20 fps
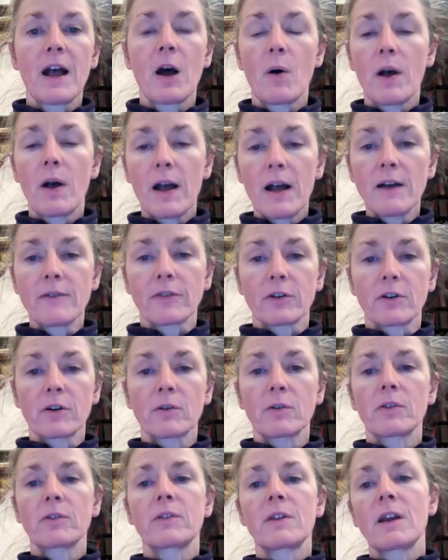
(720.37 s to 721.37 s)

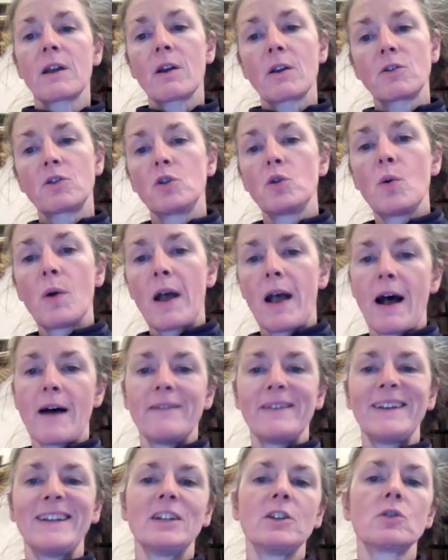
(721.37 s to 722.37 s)
However, they do
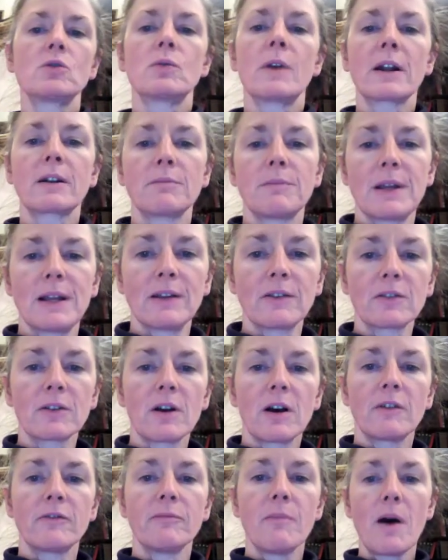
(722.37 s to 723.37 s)
have indirect means
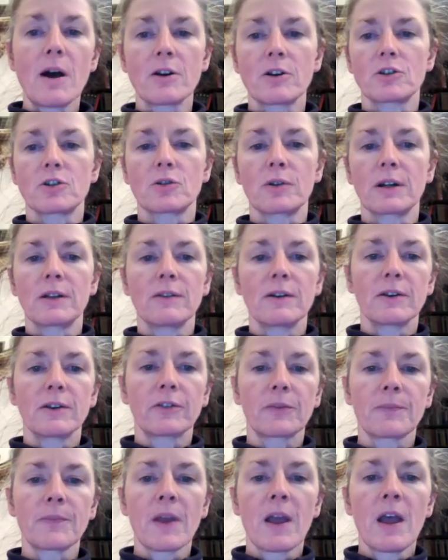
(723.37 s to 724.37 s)
of monitoring
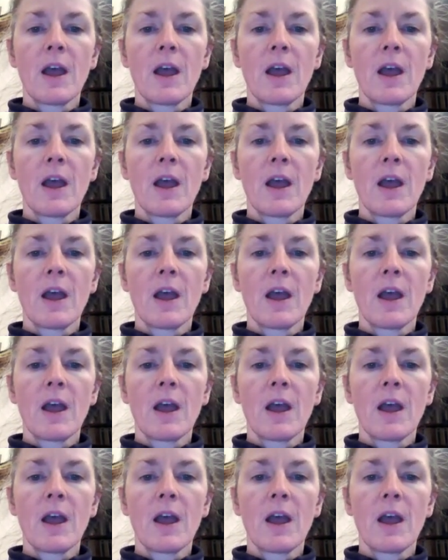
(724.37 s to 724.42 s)
this.